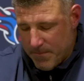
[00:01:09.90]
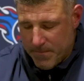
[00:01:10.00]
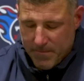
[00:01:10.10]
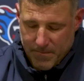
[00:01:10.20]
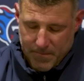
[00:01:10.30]

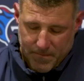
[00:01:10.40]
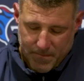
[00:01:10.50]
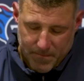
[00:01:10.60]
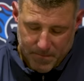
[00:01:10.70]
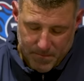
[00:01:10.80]

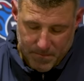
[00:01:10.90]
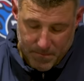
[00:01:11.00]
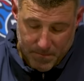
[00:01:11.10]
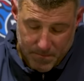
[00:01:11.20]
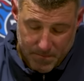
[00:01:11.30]

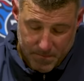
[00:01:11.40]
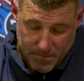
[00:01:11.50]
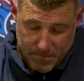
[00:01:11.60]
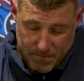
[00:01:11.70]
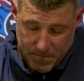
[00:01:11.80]

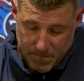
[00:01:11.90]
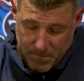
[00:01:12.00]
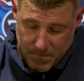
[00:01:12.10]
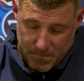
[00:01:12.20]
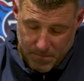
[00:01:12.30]

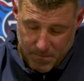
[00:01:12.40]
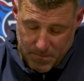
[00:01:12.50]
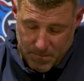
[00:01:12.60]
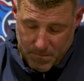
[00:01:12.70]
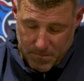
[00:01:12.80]

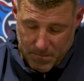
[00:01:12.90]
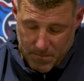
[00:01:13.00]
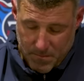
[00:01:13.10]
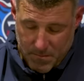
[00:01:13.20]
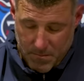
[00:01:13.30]

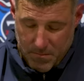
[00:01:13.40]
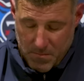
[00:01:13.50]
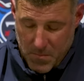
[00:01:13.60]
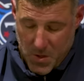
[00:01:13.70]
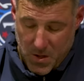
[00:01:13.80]

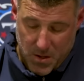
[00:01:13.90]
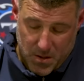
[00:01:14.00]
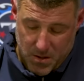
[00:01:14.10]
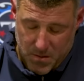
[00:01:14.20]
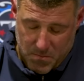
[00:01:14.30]

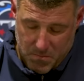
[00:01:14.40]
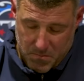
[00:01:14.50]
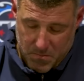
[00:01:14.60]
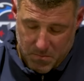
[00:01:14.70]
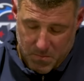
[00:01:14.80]

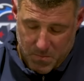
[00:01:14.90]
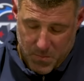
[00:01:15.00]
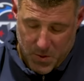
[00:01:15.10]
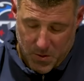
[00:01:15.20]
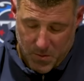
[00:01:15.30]

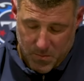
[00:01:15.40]
(no one is talking)